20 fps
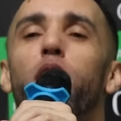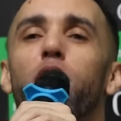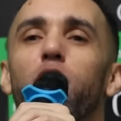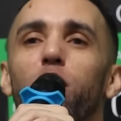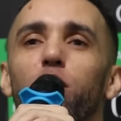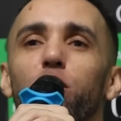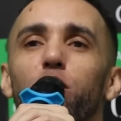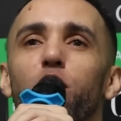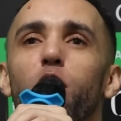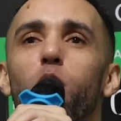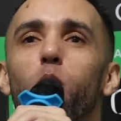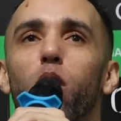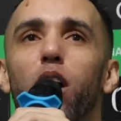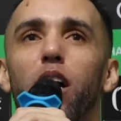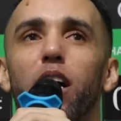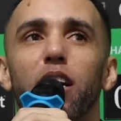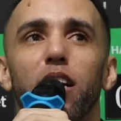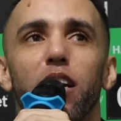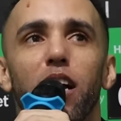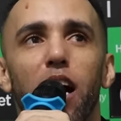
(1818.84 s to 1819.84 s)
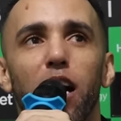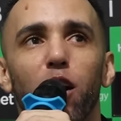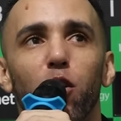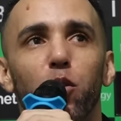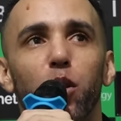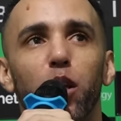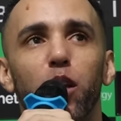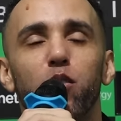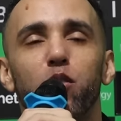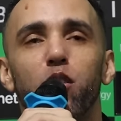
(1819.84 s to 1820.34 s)
Well, you know what? I
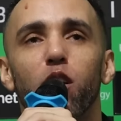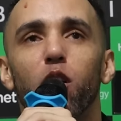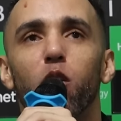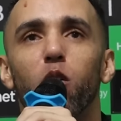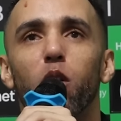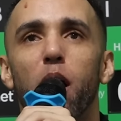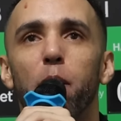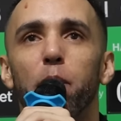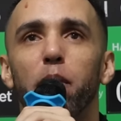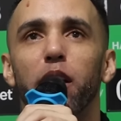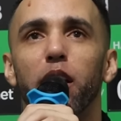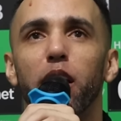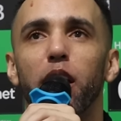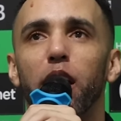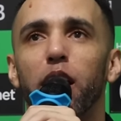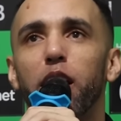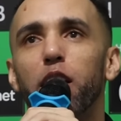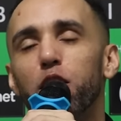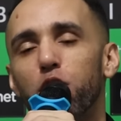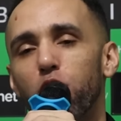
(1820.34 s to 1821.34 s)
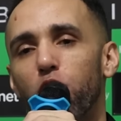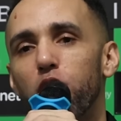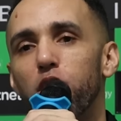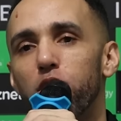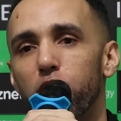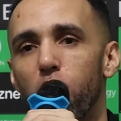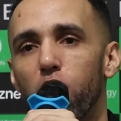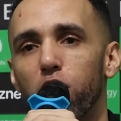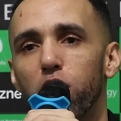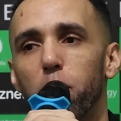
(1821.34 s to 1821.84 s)
don't think so. I mean, again, he
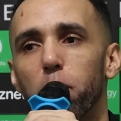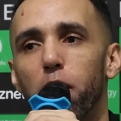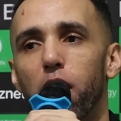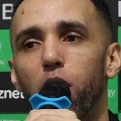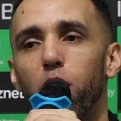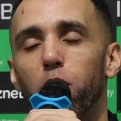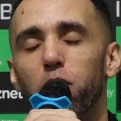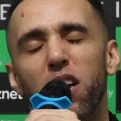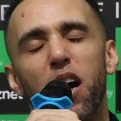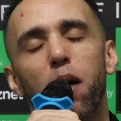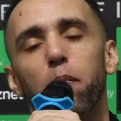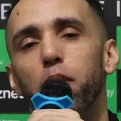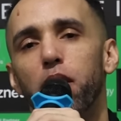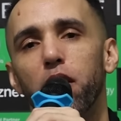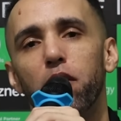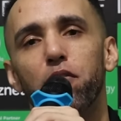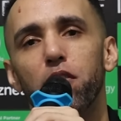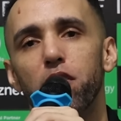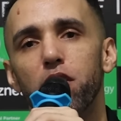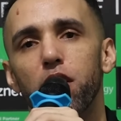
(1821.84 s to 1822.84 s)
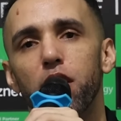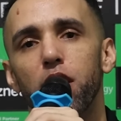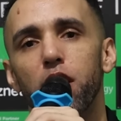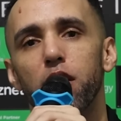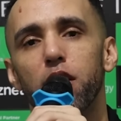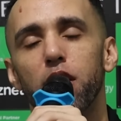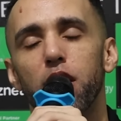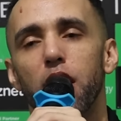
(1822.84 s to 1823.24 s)
talked about not being fatigued.